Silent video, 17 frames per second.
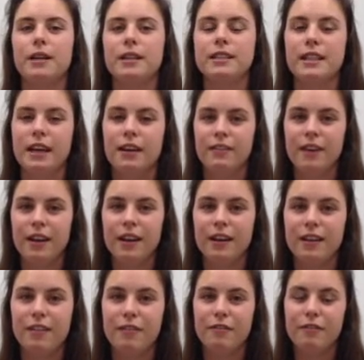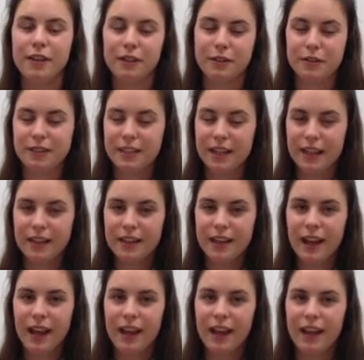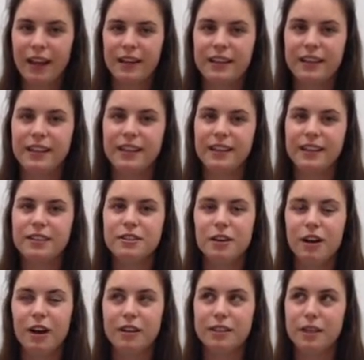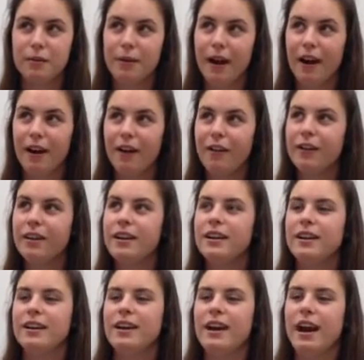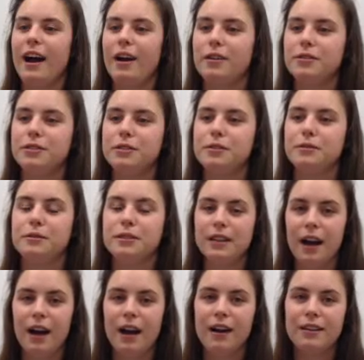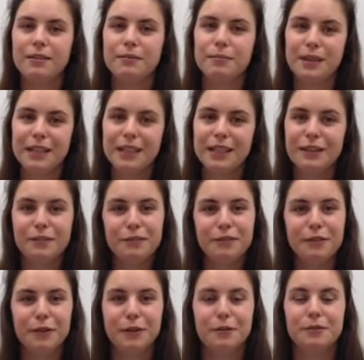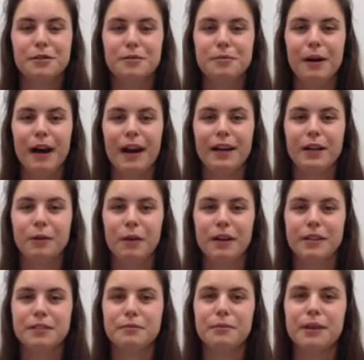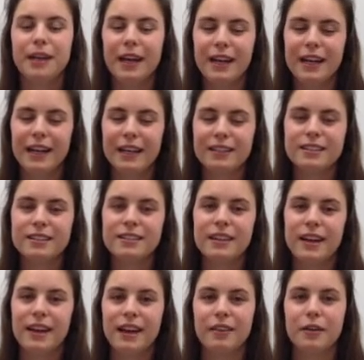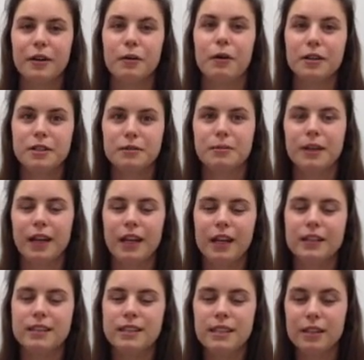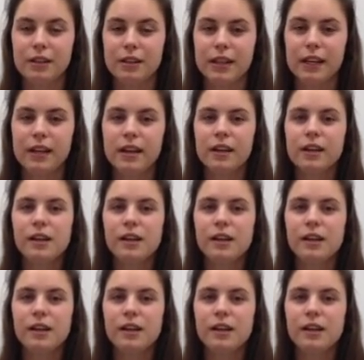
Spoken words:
David Finkelstein, and he talked about how to not be confused by quantum mechanics and the quantum mechanics theory.